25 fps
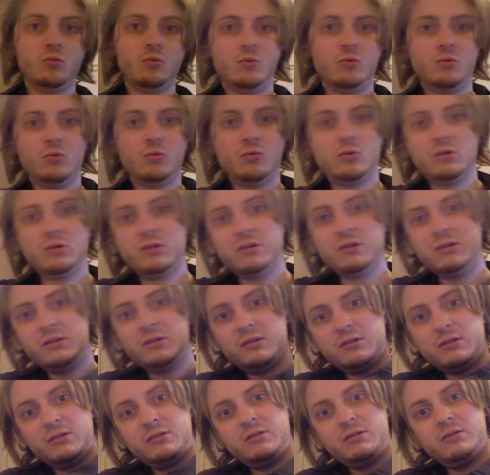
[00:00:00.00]

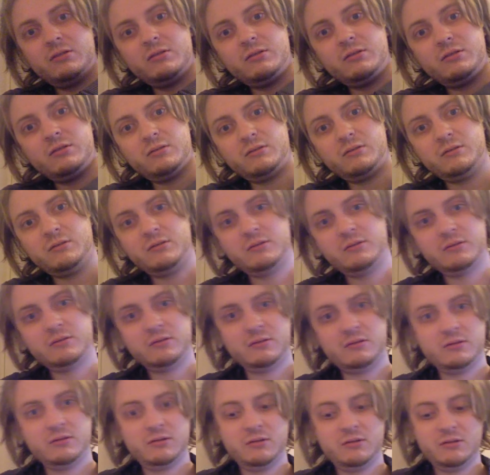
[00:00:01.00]

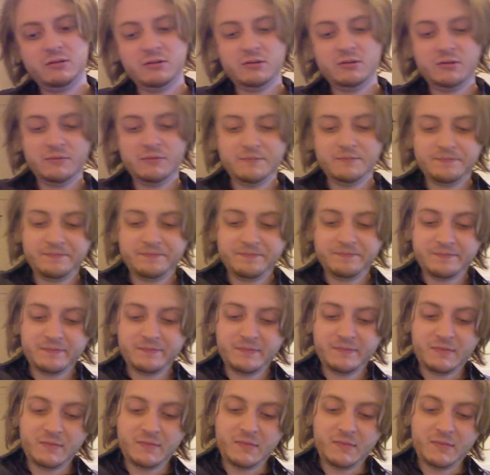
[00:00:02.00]
(no one is talking)